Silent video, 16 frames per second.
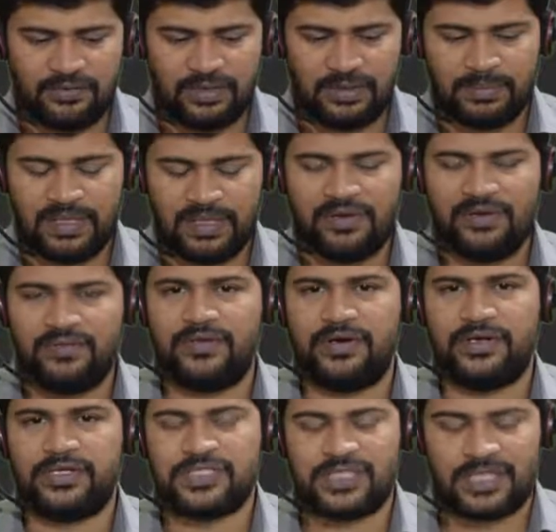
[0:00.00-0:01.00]
one by one
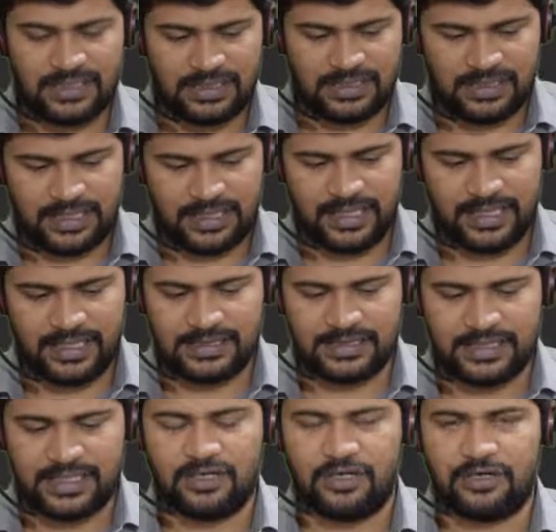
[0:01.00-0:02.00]
function, I just create
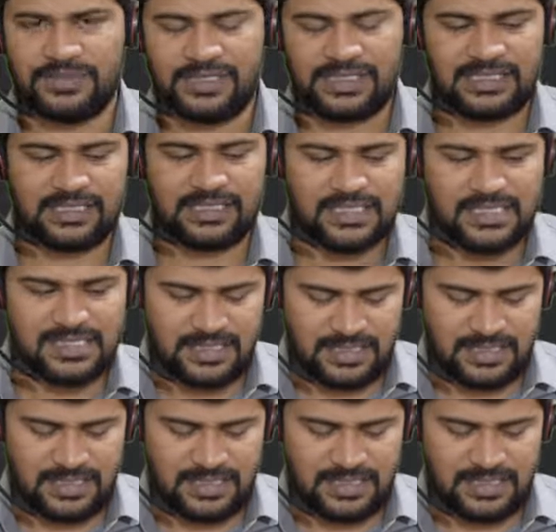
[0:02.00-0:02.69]
instead an object.